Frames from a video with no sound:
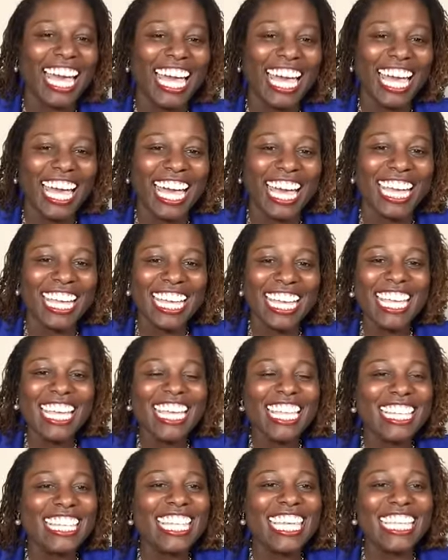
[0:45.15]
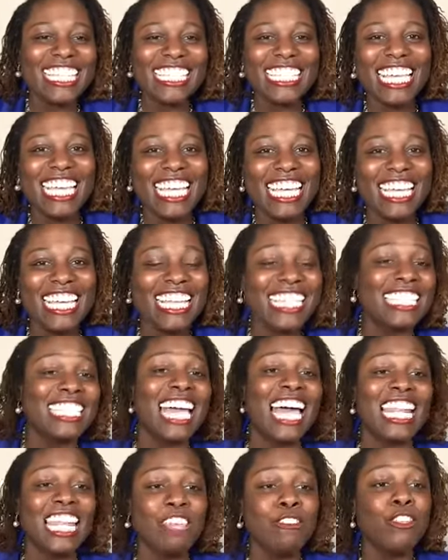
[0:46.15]
It's not even
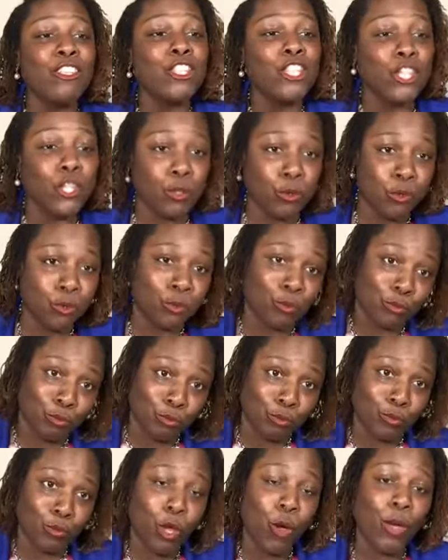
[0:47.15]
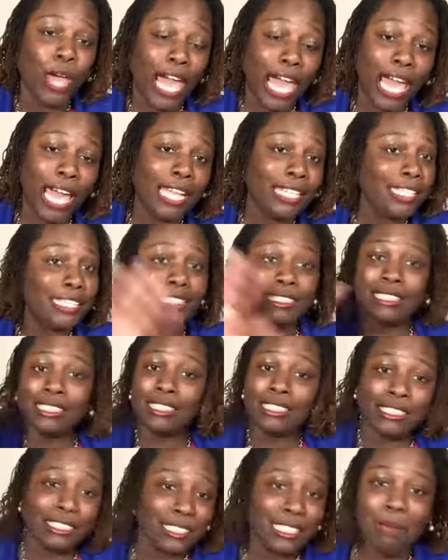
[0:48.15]
new. Okay? Come on, this
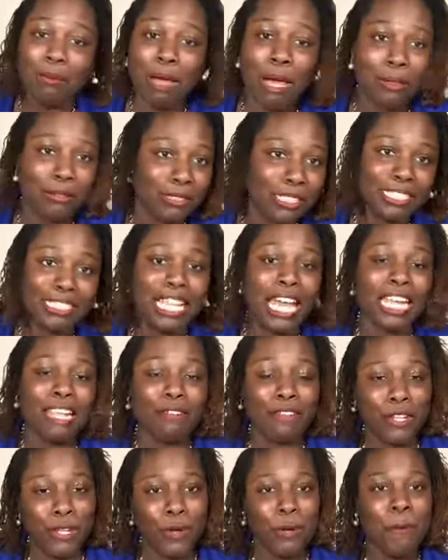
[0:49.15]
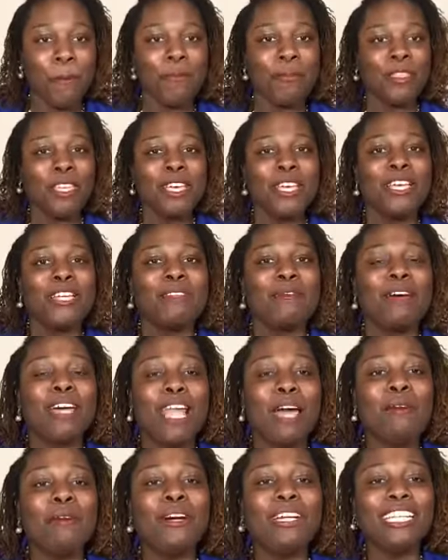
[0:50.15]
is not even new. But I want to give
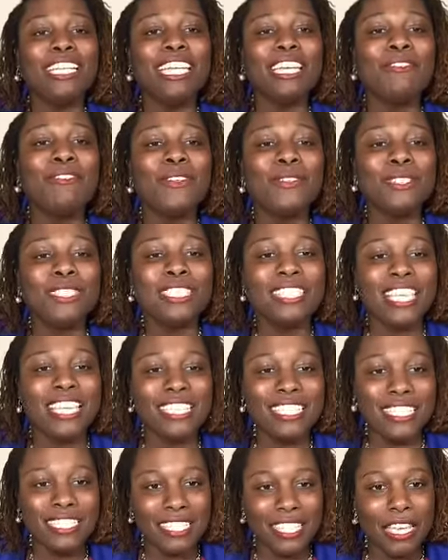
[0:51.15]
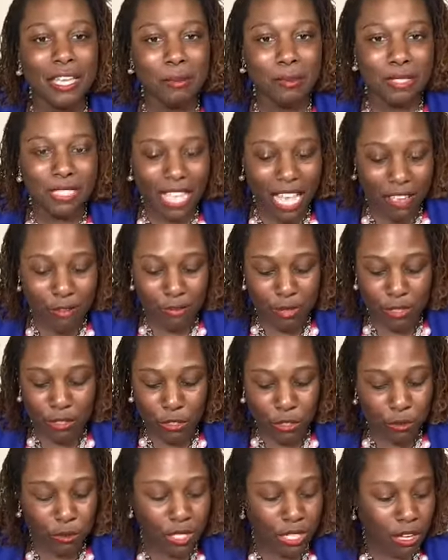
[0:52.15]
you 6 tips. I've been doing
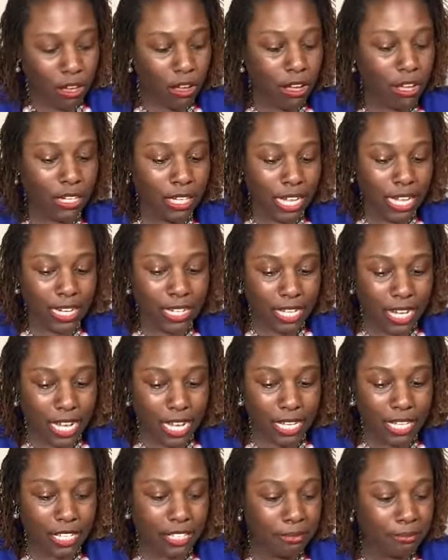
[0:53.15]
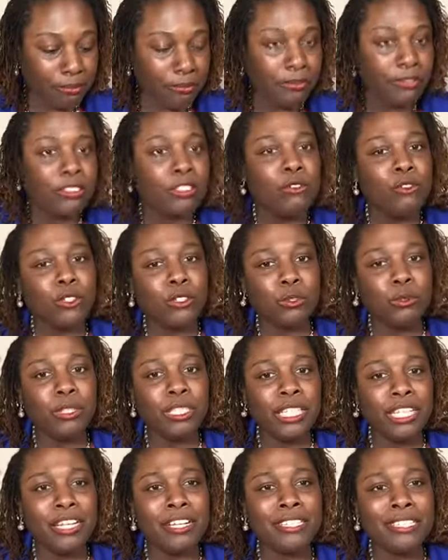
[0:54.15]
online dating for 20 years. Now, I
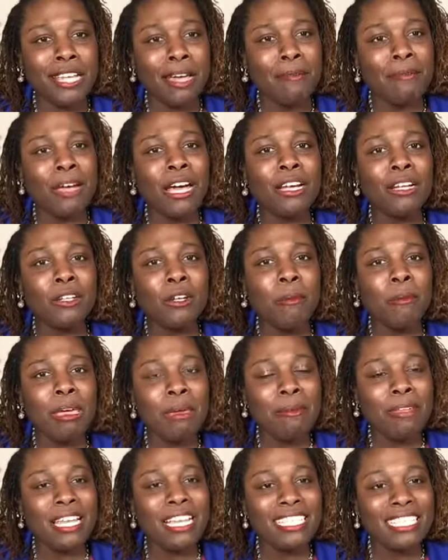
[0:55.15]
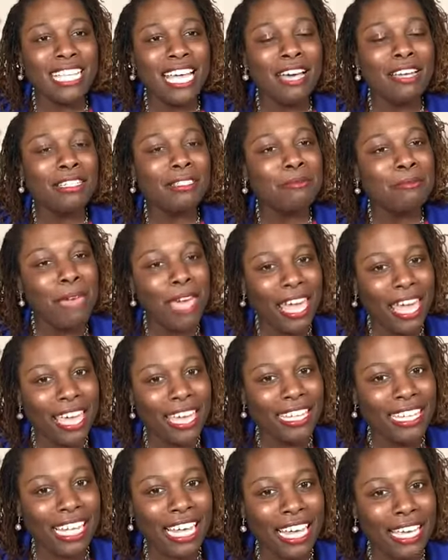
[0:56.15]
don't know, maybe that sounds bad. Like, well, if
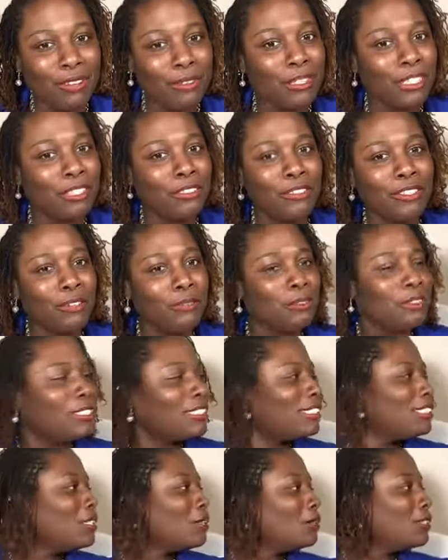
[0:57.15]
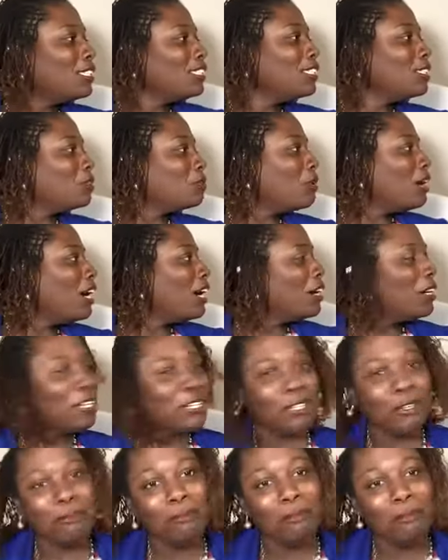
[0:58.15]
it was so good, why aren't you married?